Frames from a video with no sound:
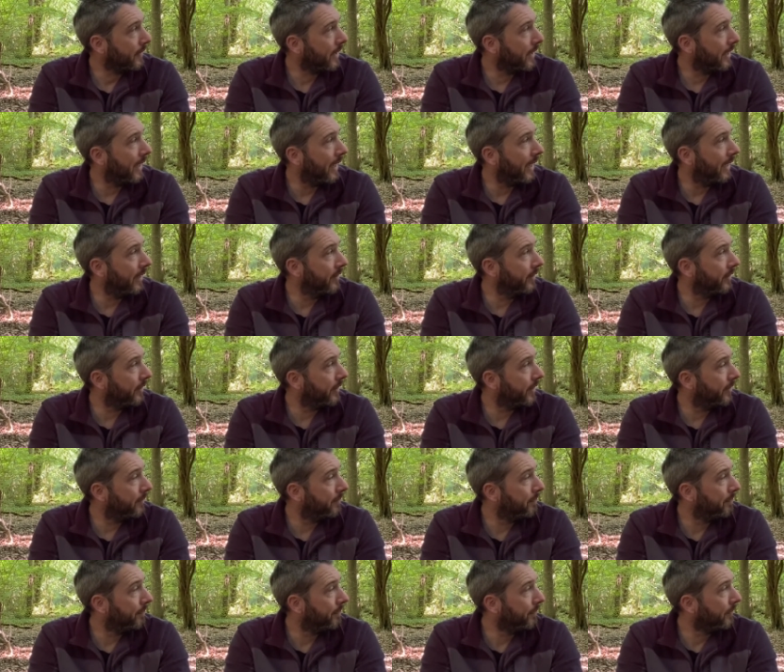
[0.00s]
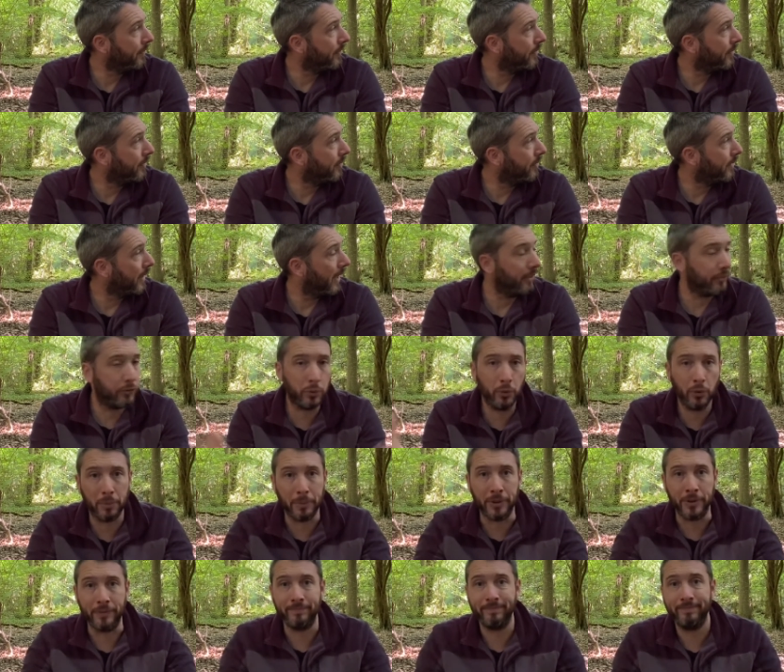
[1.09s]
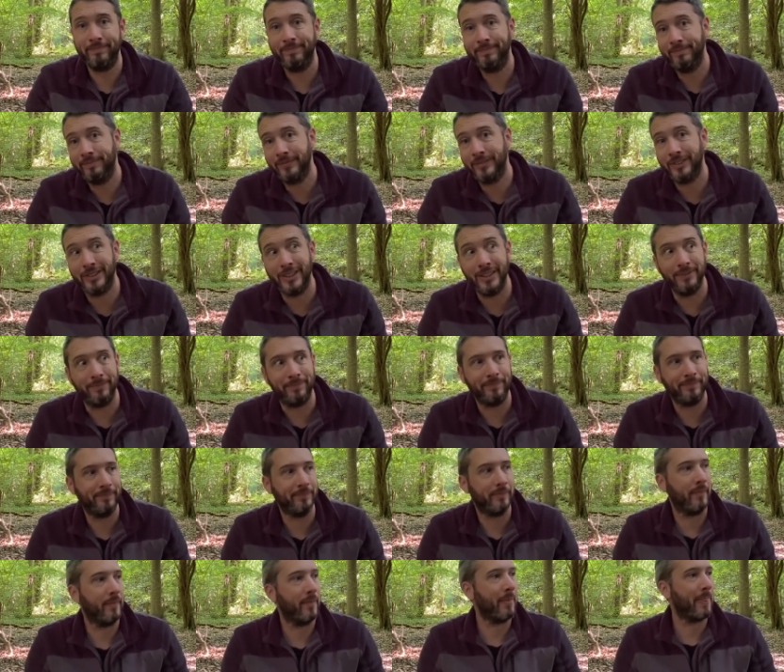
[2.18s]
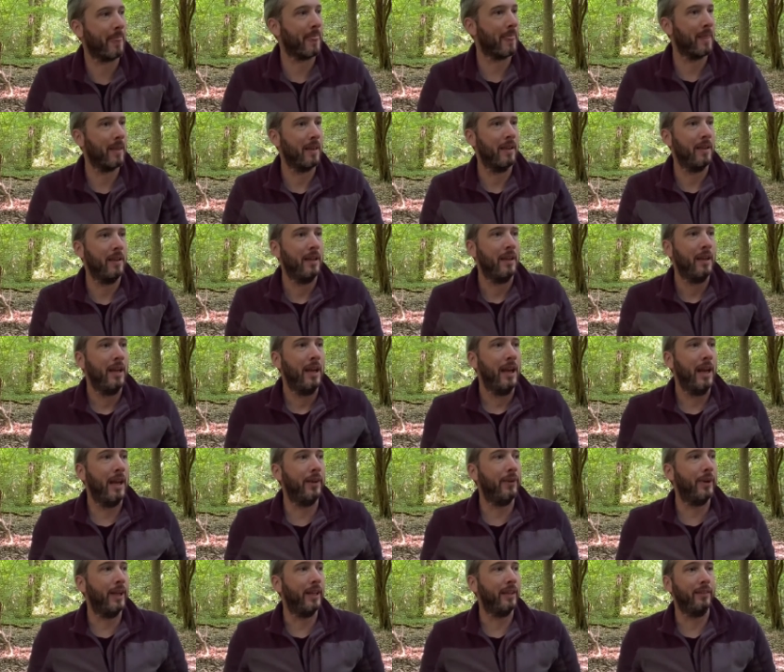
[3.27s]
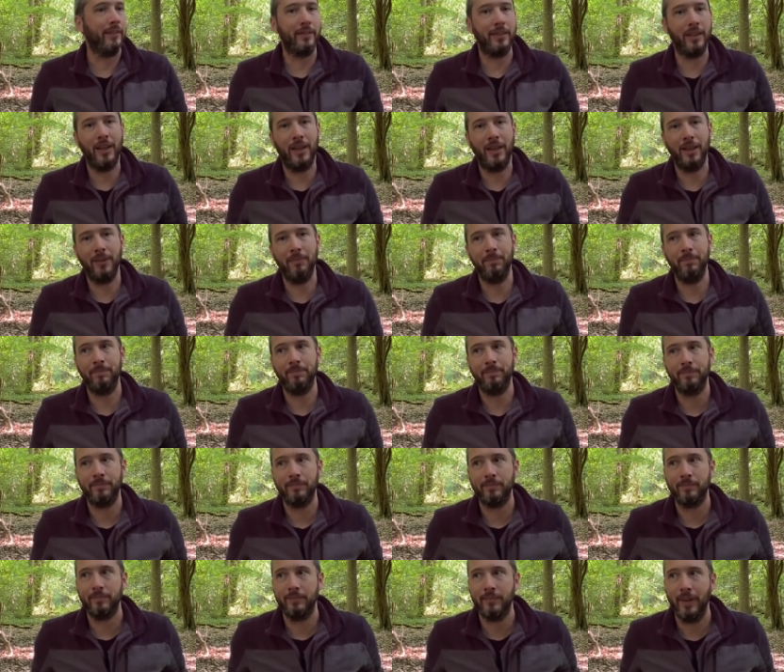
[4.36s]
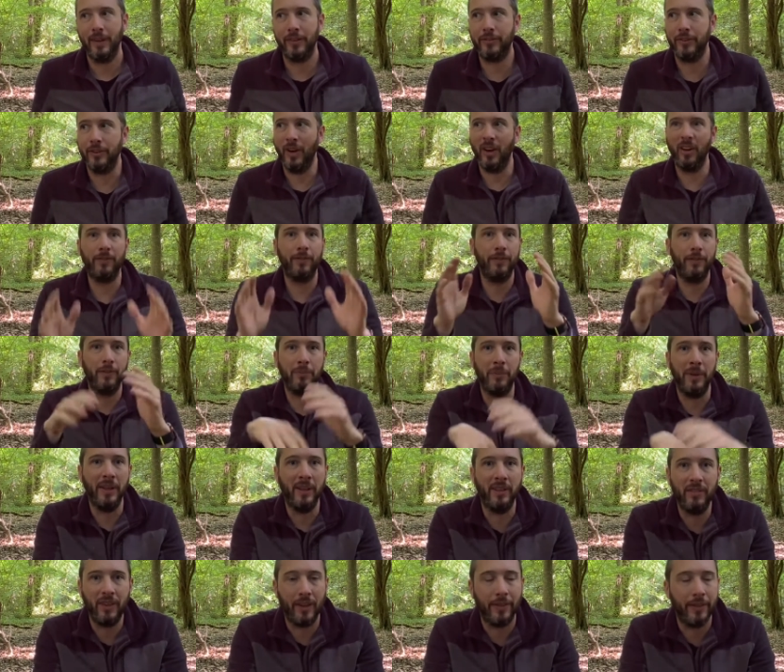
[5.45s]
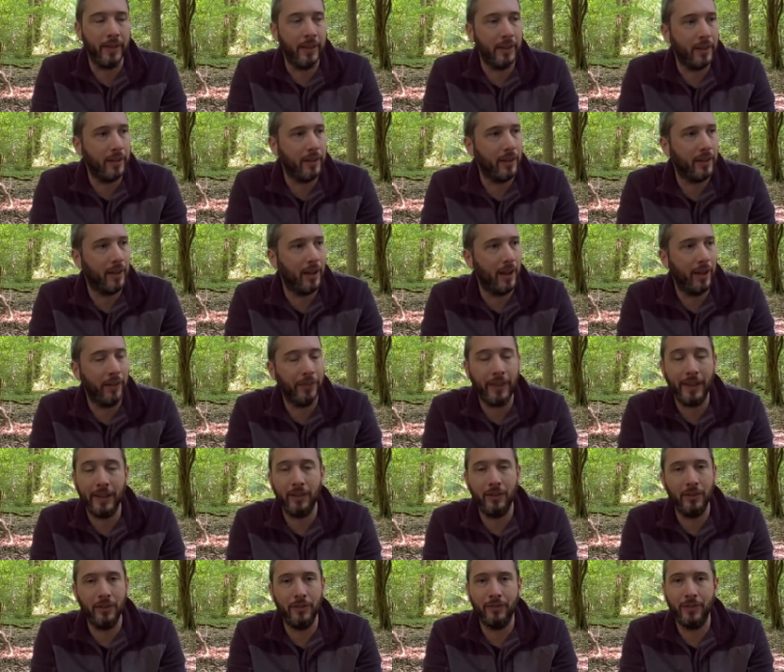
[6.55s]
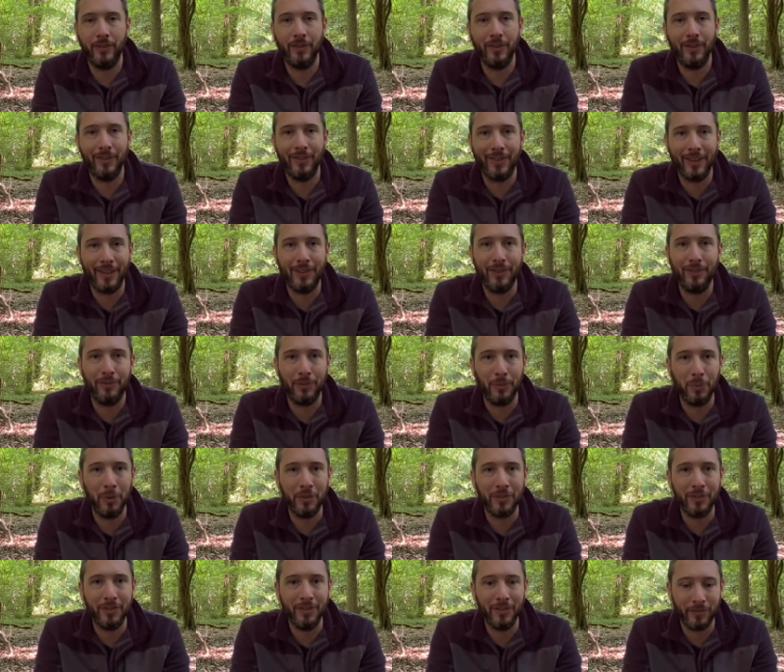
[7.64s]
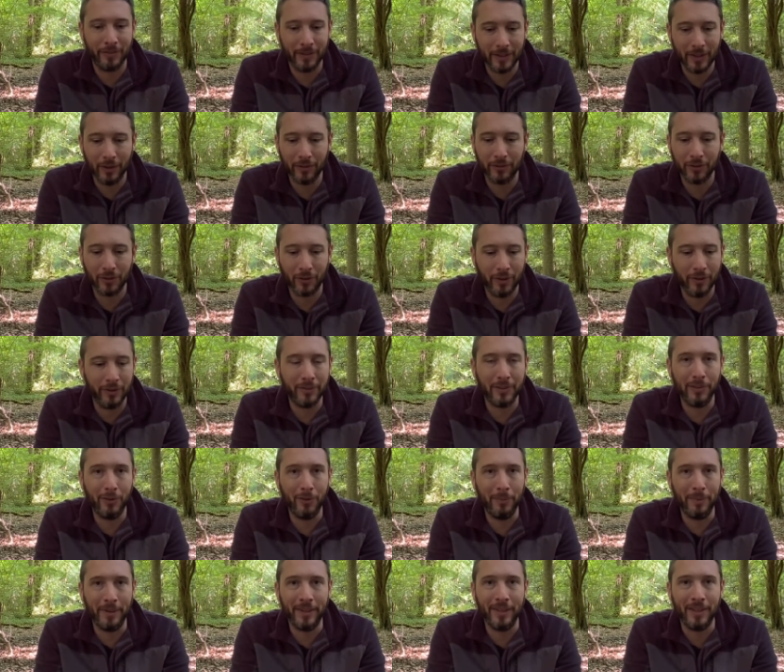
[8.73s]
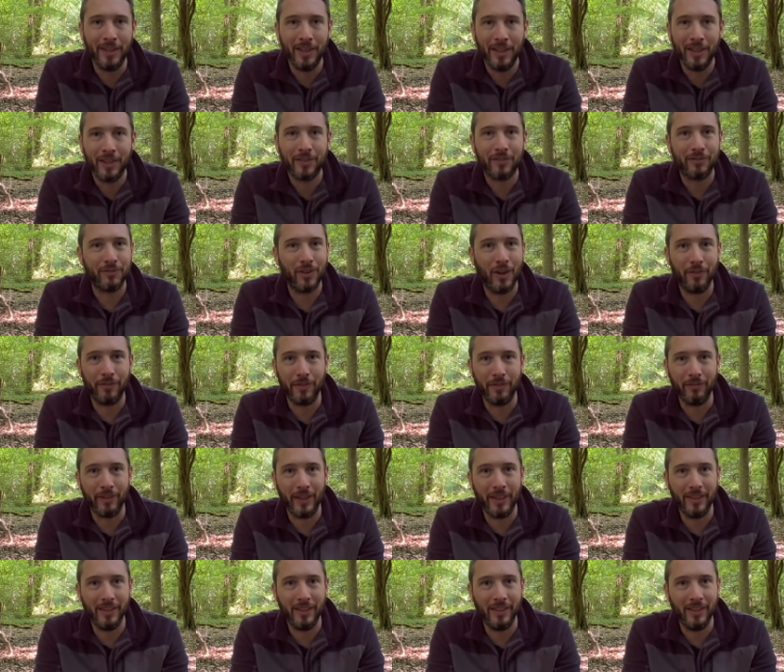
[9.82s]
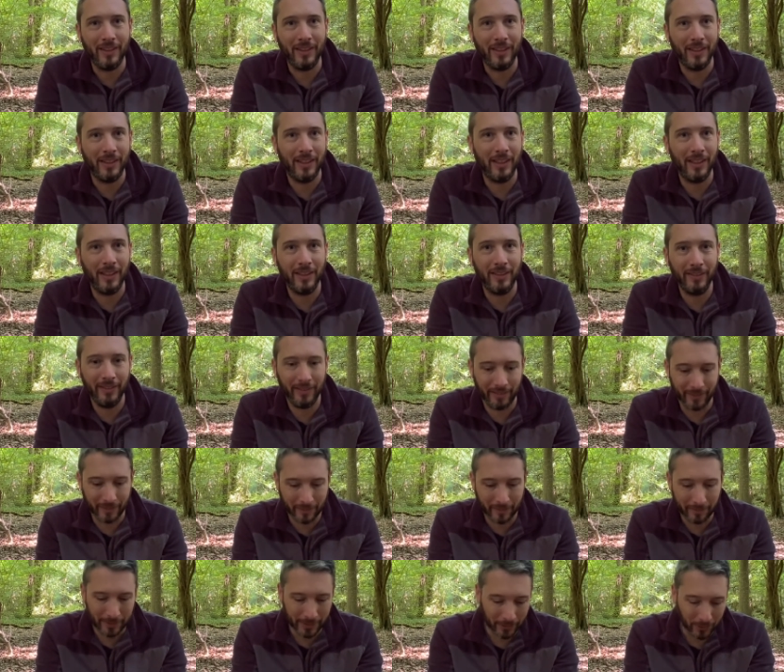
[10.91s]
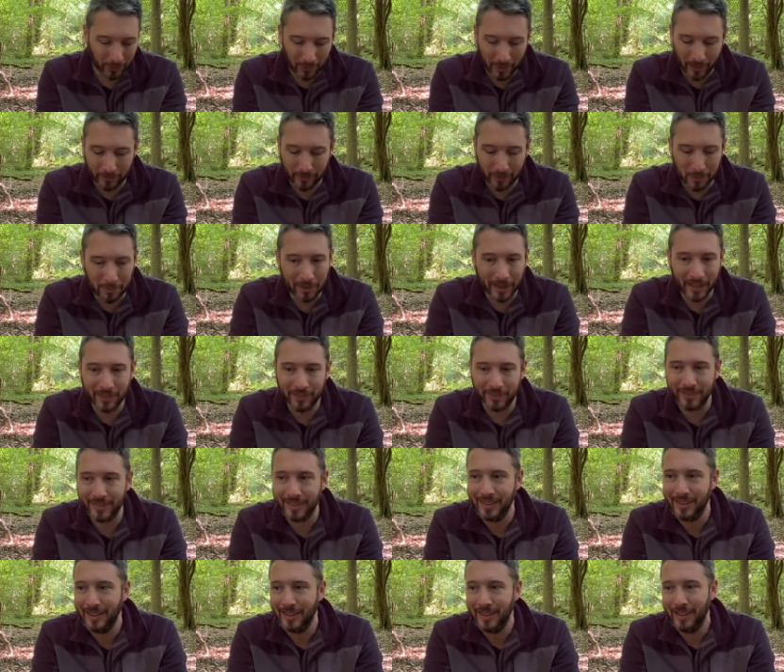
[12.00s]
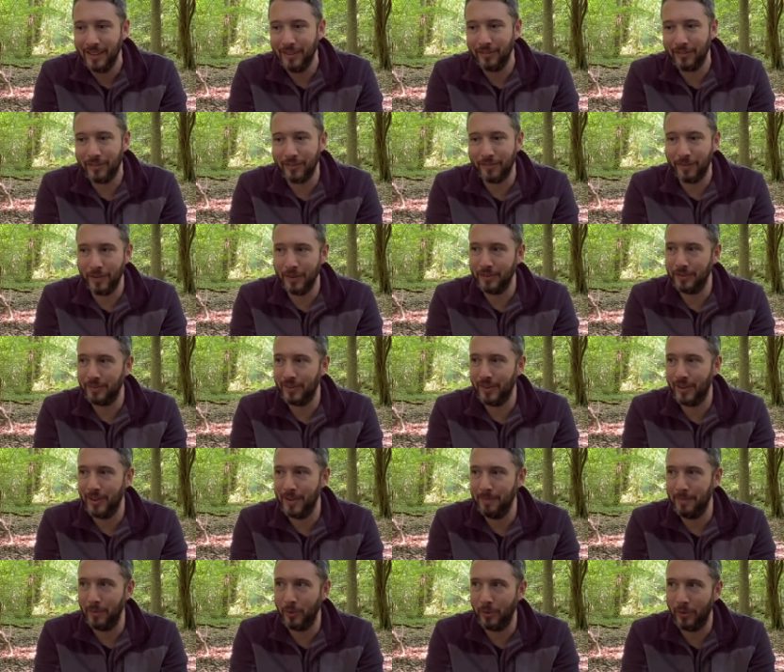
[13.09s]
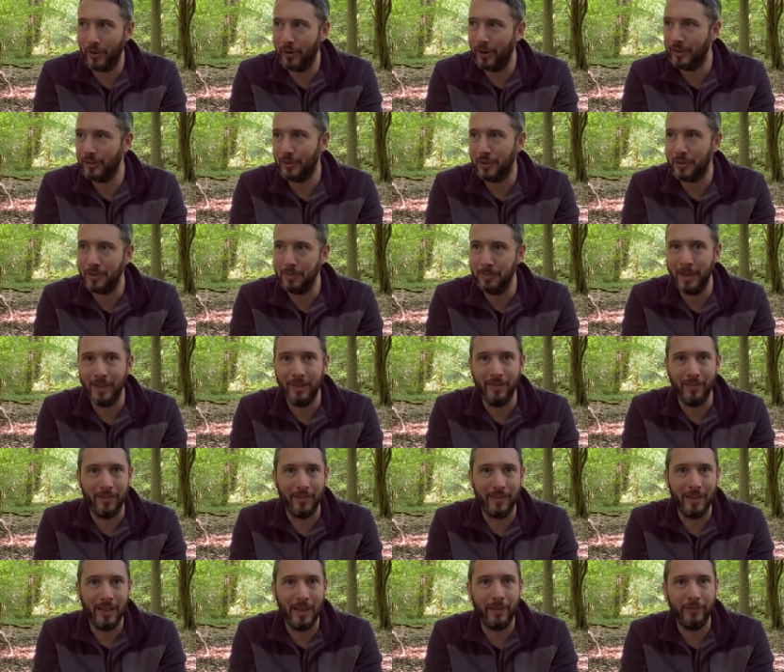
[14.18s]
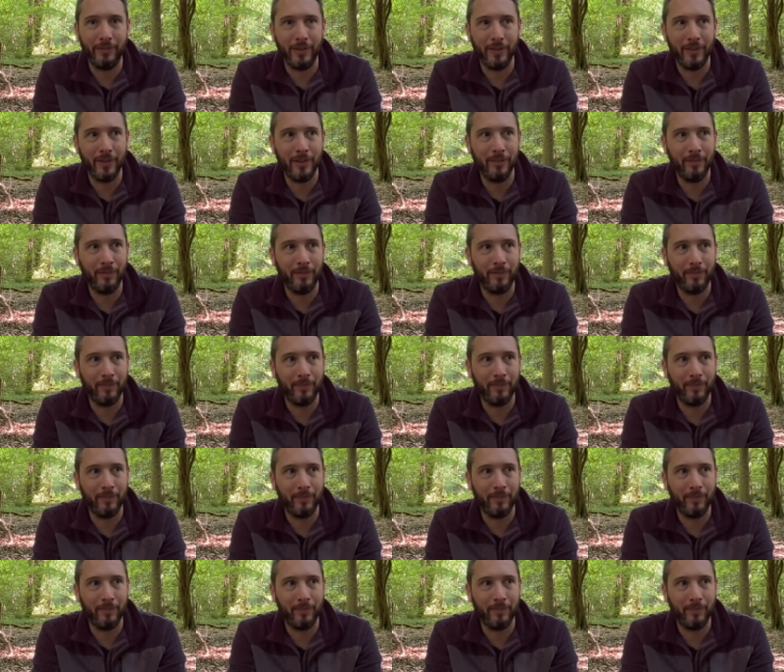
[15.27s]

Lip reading: and talk more. So anyway, that's enough for me, I think. Thank you for watching this video. Sorry it's a little bit rough and ready and a bit all over the place. It's the first time, although I document everything